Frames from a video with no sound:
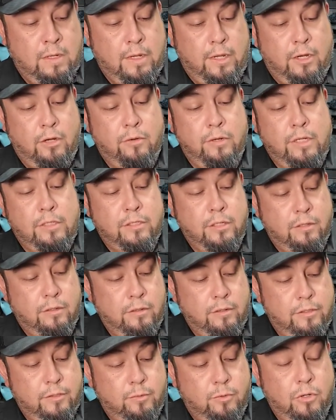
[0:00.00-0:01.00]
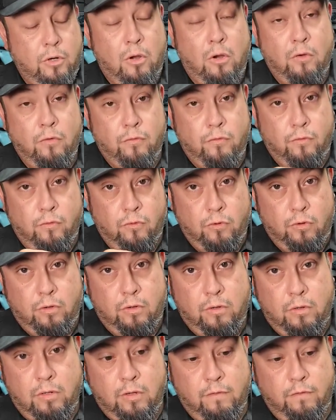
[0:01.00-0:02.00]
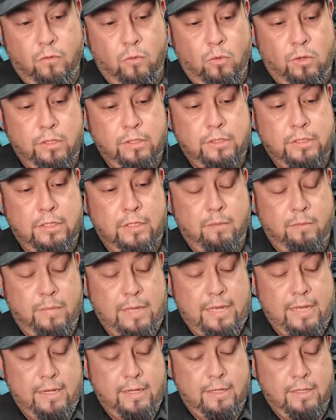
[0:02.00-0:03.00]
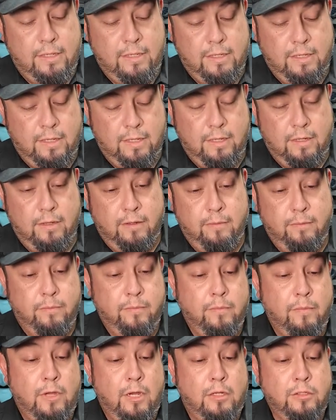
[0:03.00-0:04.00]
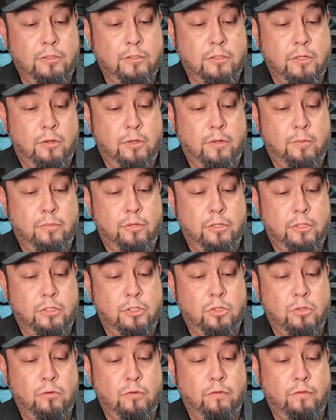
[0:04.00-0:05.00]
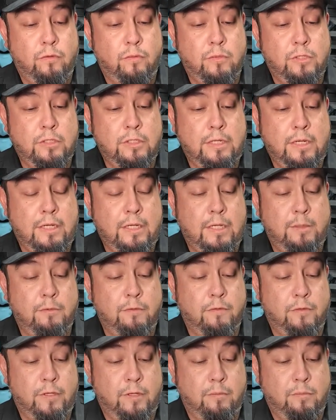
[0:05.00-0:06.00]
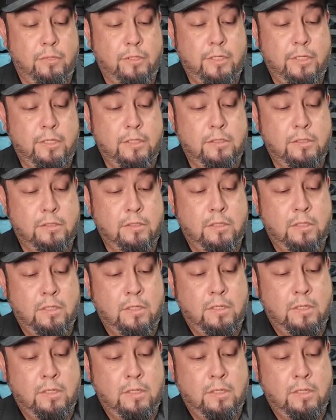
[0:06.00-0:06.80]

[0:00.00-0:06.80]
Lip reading: Now you don't necessarily need to put all 4 of the ones in the back. I'll just go ahead and put 2 of them just to kind of keep everything in place.